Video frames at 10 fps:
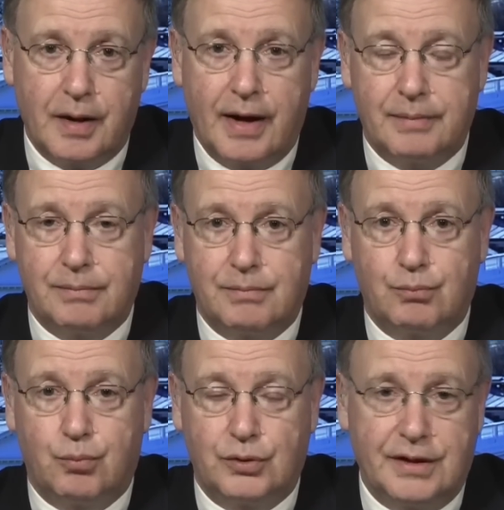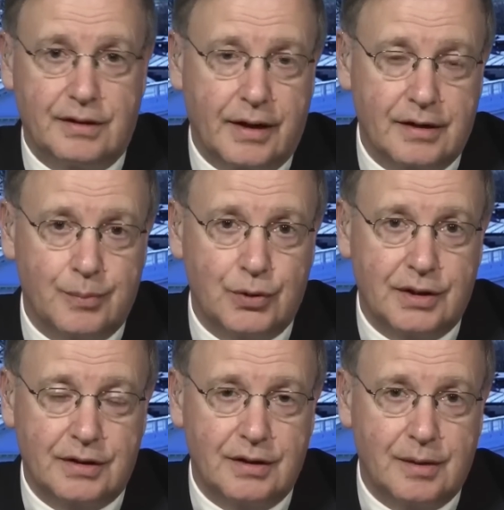I didn't like to
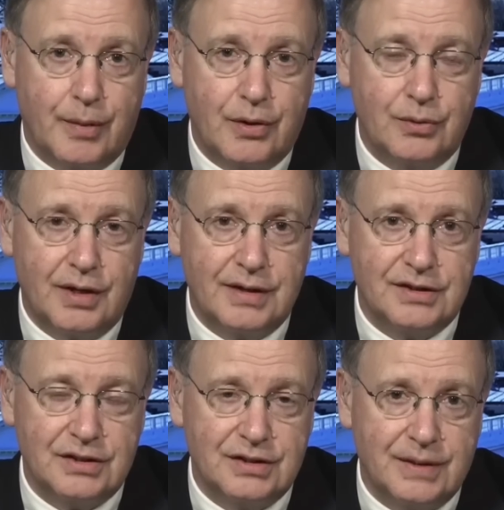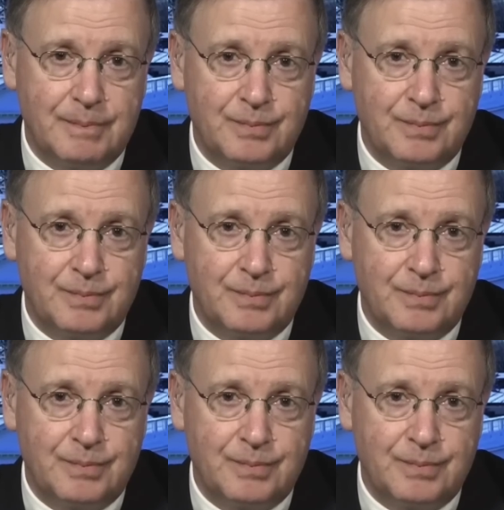predict it in my own cases.